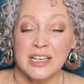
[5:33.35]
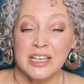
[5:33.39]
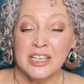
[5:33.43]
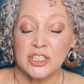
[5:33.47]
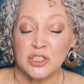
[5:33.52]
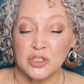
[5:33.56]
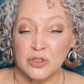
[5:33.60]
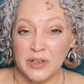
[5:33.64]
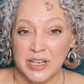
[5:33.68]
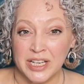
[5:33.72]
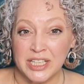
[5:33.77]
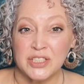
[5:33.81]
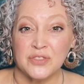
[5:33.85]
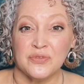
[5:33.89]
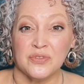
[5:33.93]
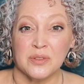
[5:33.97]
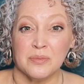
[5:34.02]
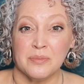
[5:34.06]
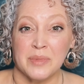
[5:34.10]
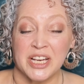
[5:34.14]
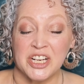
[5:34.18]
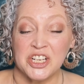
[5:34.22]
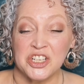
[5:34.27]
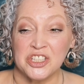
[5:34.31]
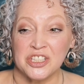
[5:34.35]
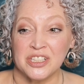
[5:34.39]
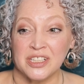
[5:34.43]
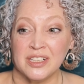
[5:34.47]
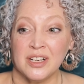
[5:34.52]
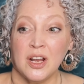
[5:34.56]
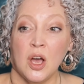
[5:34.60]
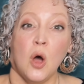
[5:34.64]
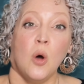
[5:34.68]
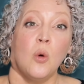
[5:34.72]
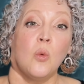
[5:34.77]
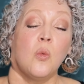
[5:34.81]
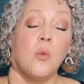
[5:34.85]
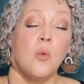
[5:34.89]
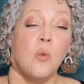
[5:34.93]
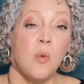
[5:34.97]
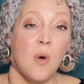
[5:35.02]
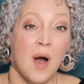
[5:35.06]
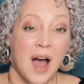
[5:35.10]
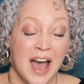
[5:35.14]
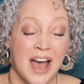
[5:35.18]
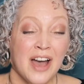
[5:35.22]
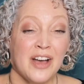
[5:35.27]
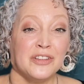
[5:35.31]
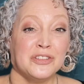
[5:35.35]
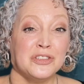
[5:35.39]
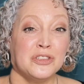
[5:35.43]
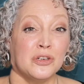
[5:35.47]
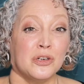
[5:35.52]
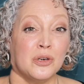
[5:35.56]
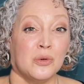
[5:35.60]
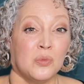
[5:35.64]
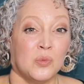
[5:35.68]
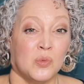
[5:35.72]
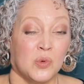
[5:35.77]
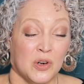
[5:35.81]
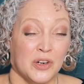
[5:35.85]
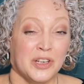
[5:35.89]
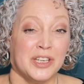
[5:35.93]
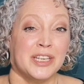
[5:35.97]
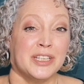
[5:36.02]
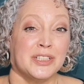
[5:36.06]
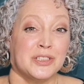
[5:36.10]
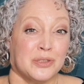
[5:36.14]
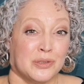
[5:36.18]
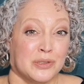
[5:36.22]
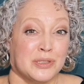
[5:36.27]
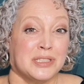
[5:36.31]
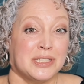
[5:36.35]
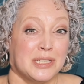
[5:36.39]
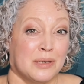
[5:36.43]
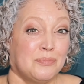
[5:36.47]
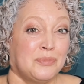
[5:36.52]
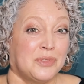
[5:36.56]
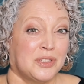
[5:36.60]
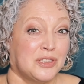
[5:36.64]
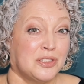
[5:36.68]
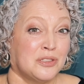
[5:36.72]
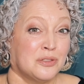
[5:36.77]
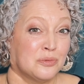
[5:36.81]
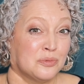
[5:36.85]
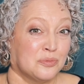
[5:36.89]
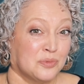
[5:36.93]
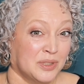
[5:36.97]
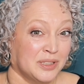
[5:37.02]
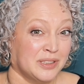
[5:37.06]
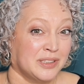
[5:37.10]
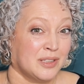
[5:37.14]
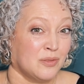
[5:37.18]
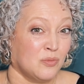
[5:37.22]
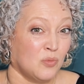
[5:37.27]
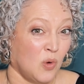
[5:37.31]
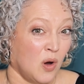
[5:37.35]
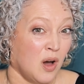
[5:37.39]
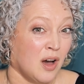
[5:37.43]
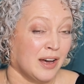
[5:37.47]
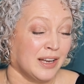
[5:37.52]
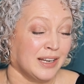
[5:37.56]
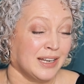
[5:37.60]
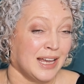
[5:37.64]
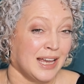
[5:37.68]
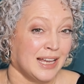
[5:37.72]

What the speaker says: transformation while you're working towards something you really want.